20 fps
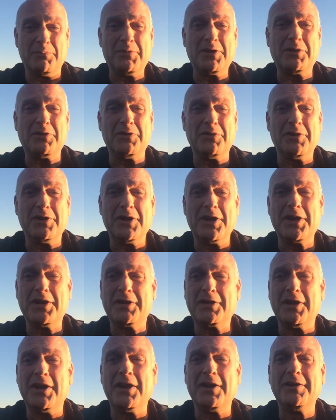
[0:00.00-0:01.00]
the middle of the
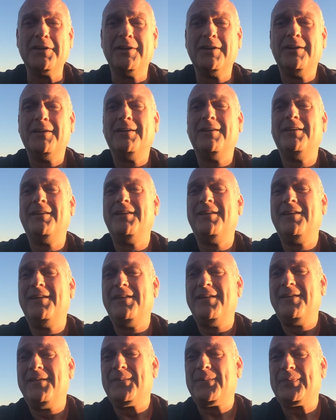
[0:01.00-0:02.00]
night again.
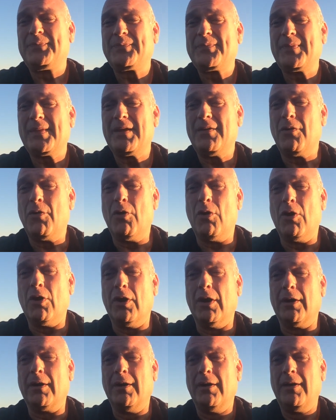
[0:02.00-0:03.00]

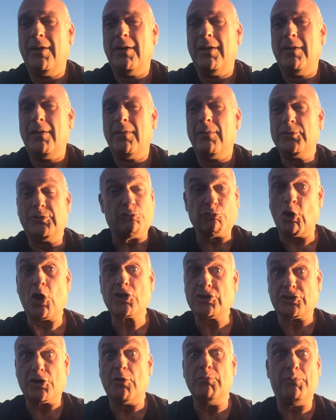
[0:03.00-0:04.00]
Or
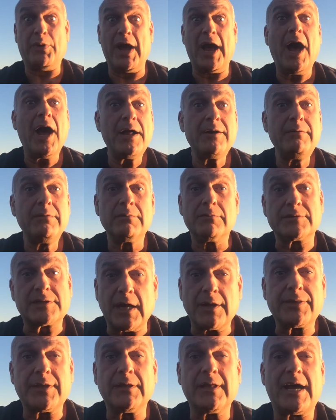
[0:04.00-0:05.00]
drugs are bad. Was
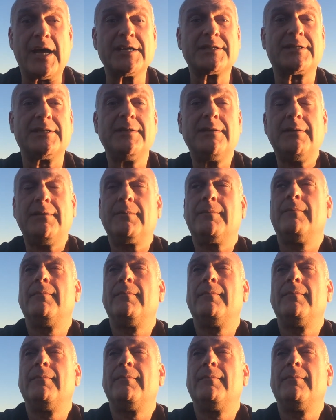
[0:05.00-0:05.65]
that the lesson?